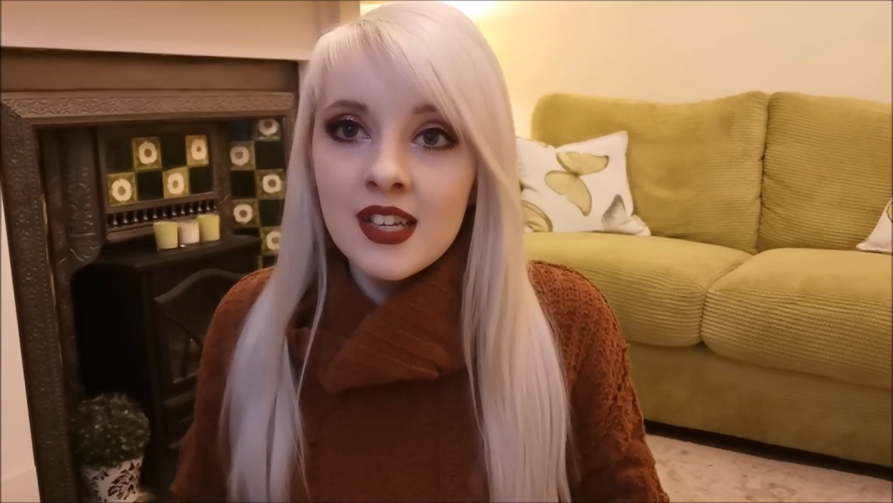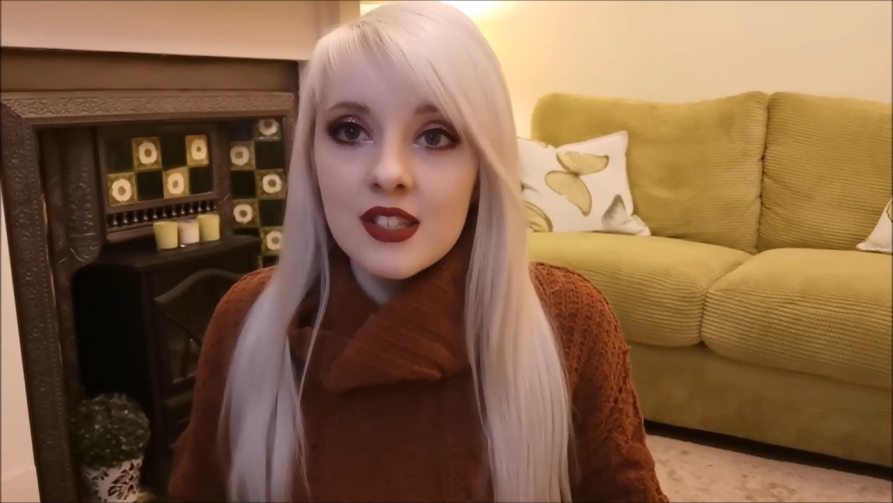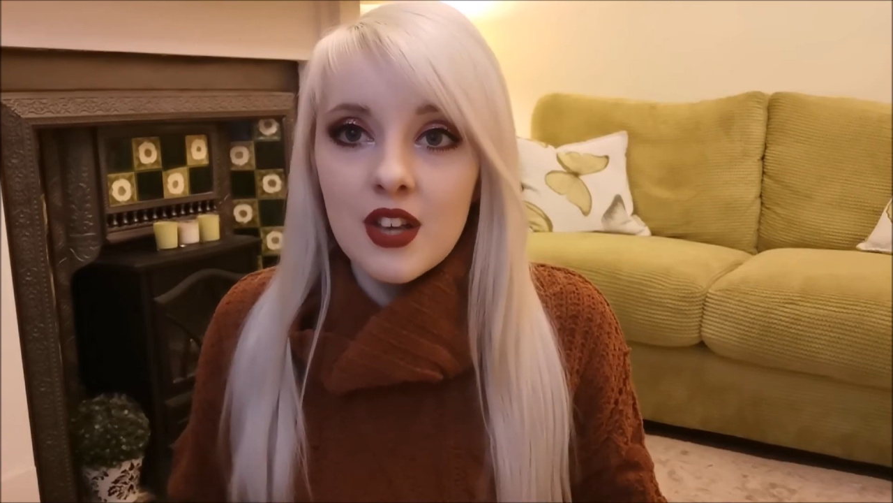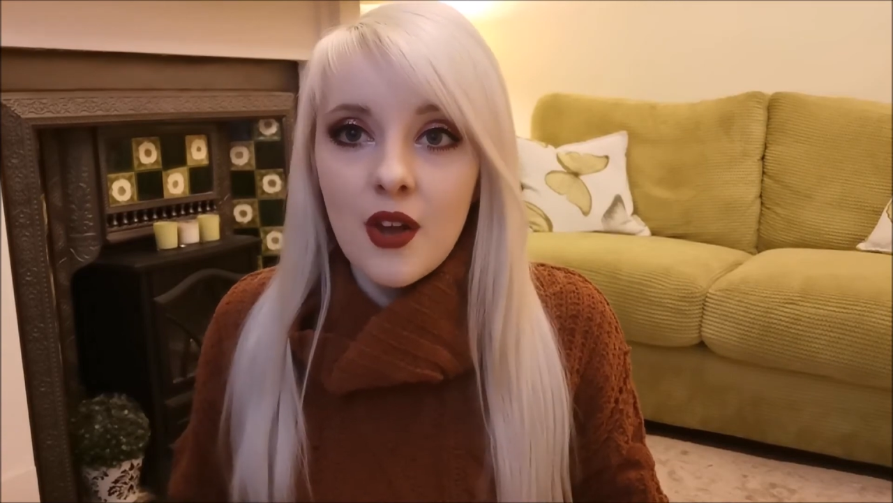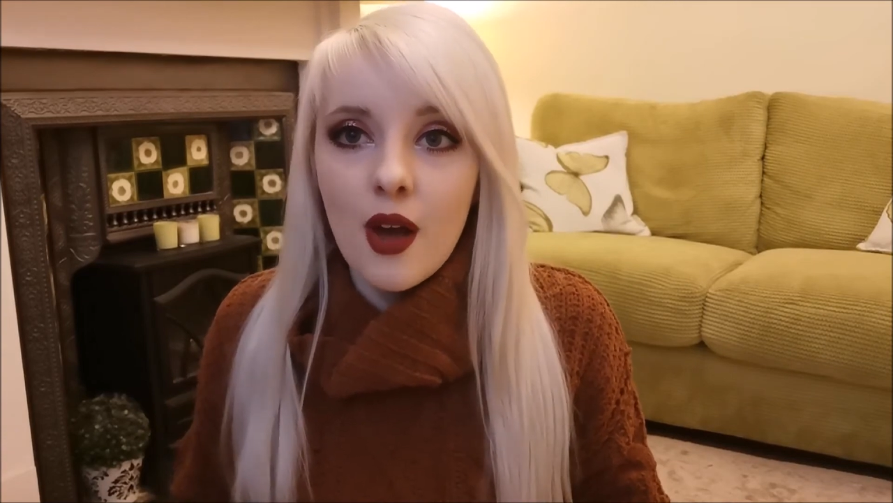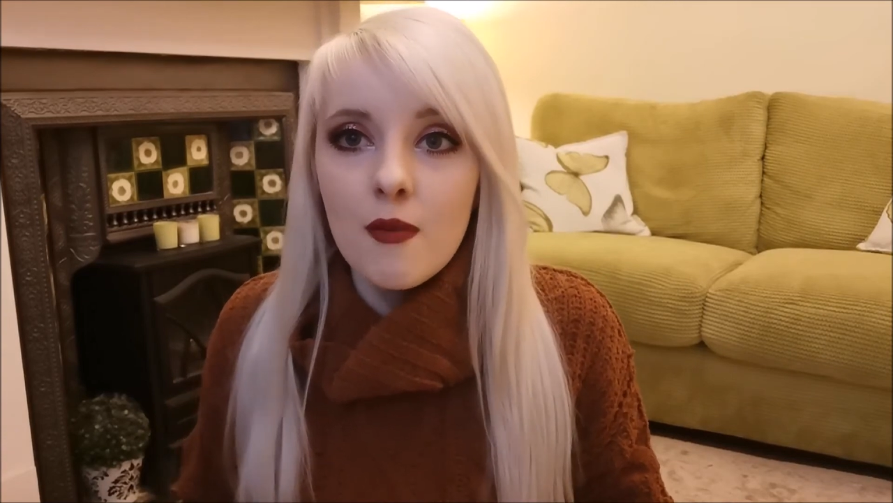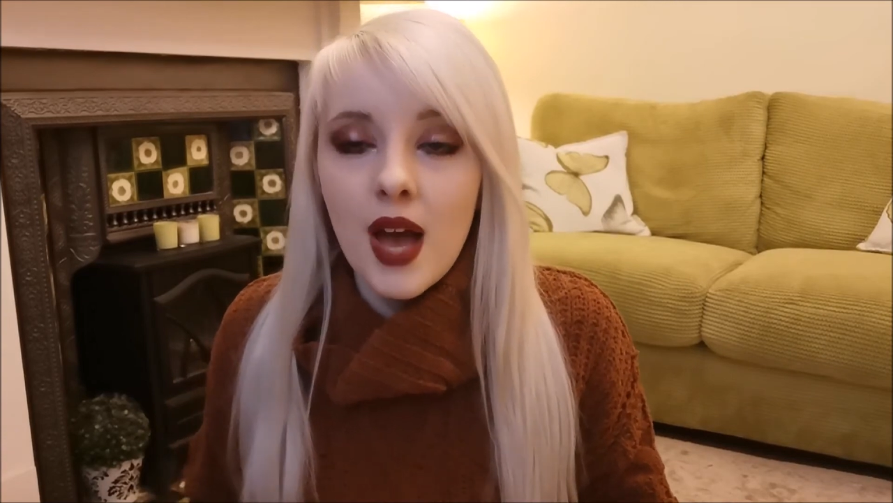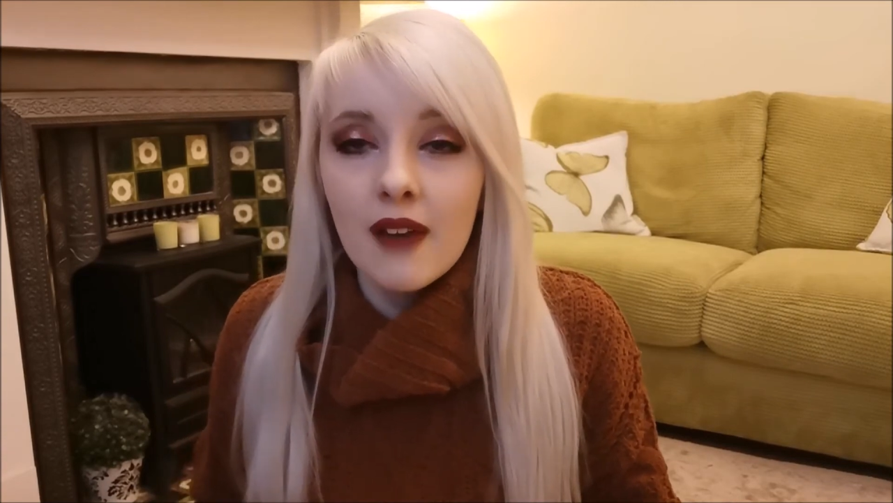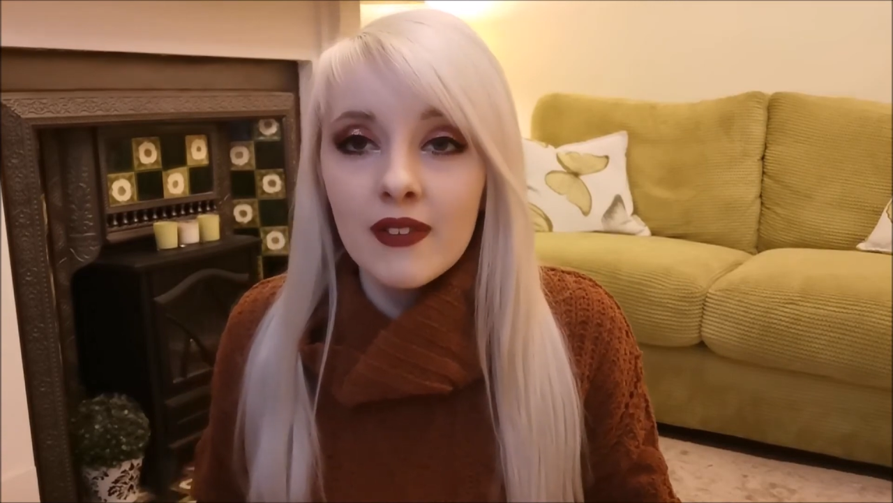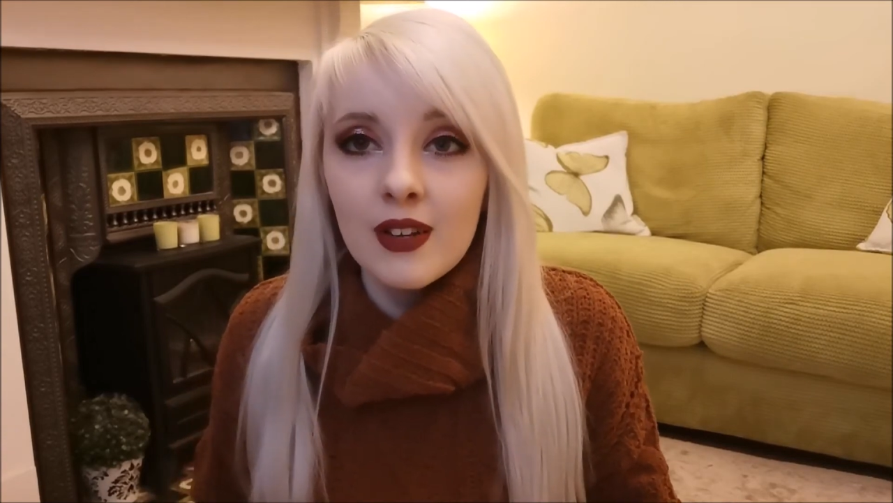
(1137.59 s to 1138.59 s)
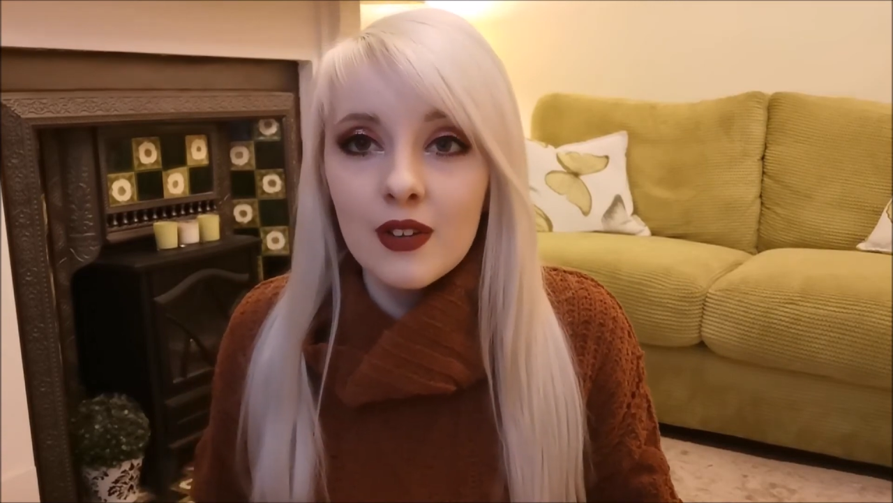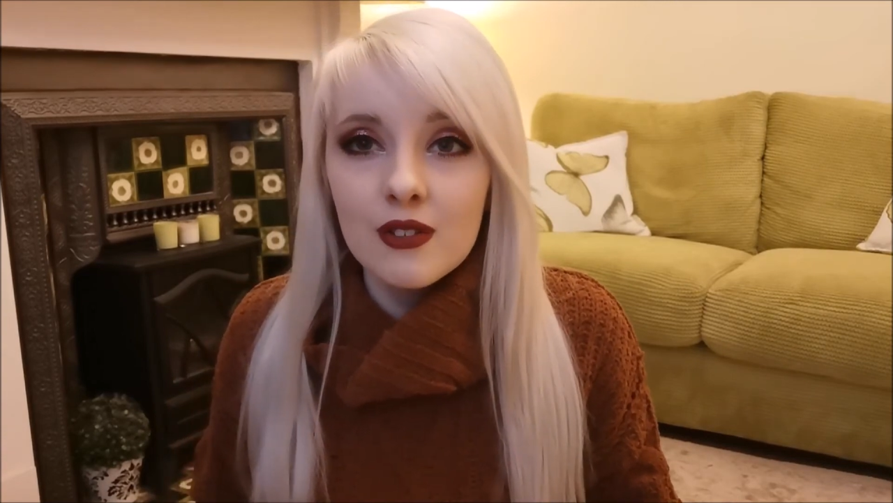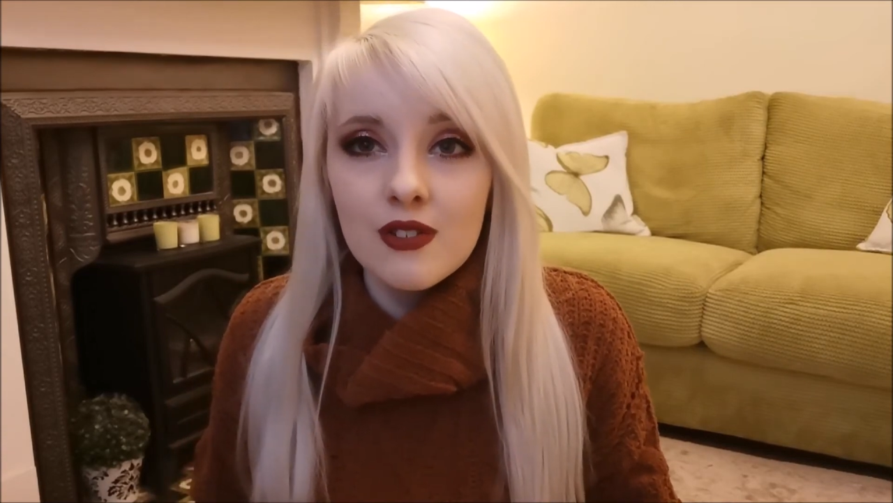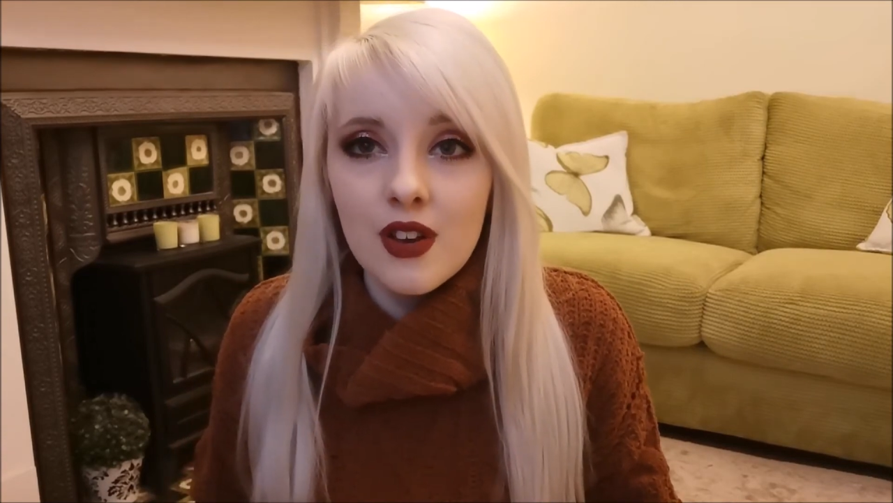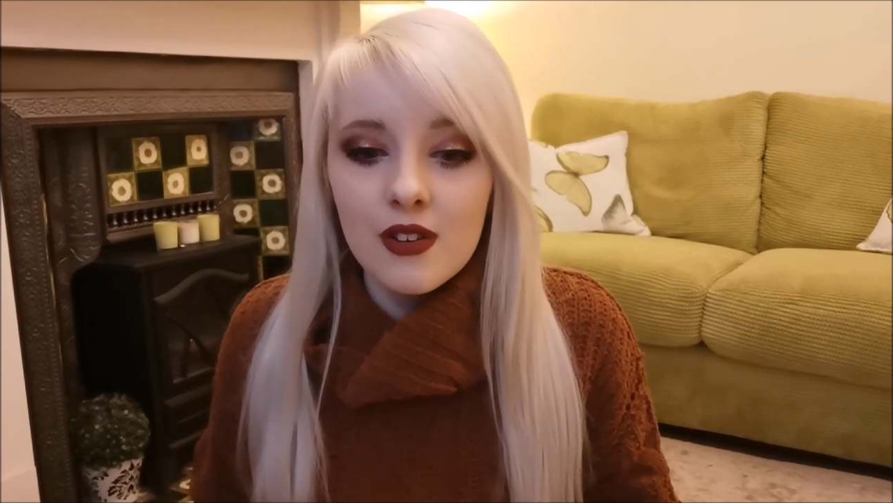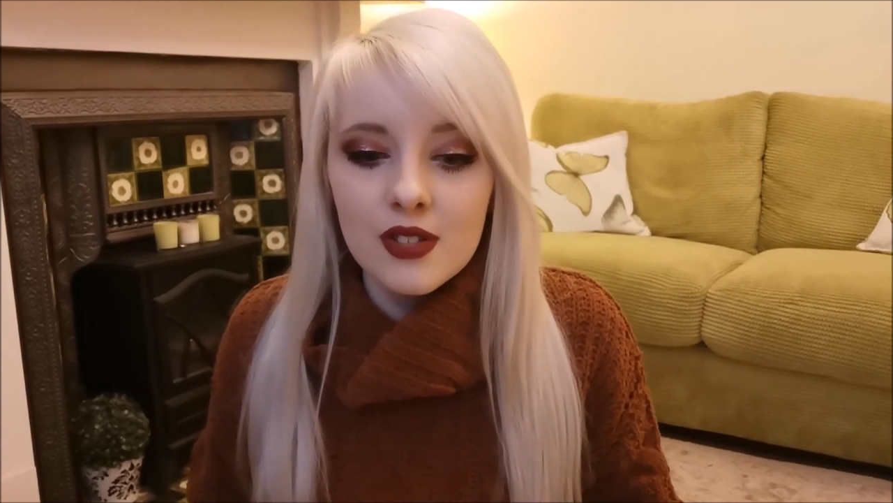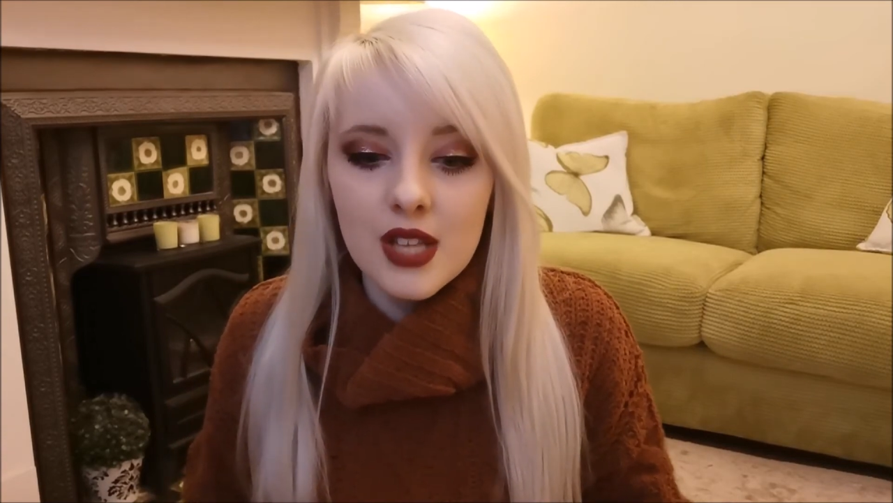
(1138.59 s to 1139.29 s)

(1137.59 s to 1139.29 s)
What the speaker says: So have a look through those.